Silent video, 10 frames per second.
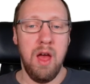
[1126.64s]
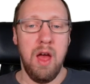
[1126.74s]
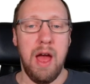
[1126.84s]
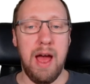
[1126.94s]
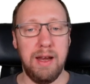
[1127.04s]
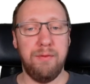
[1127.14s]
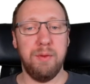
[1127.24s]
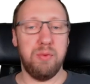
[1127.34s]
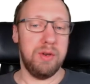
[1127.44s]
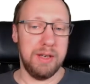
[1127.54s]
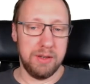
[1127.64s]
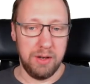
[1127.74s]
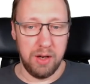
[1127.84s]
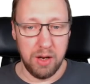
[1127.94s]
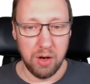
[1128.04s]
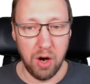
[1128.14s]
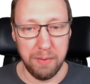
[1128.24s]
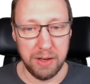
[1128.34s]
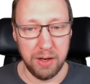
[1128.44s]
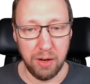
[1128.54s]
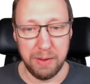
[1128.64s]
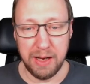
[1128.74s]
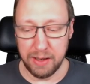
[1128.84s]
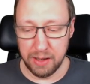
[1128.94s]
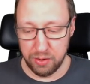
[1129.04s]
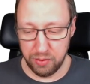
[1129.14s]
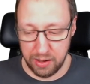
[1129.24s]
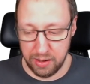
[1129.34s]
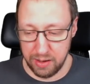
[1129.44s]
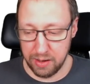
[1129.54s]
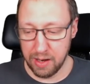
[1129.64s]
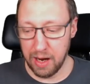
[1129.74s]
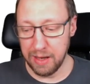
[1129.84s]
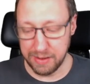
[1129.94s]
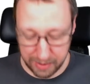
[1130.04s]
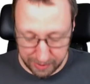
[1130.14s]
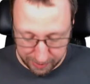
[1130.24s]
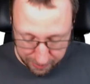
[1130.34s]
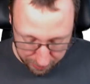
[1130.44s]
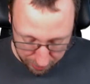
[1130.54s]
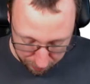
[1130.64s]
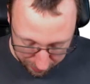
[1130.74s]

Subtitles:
And if you put this on a common denominator, do the cancelling, you will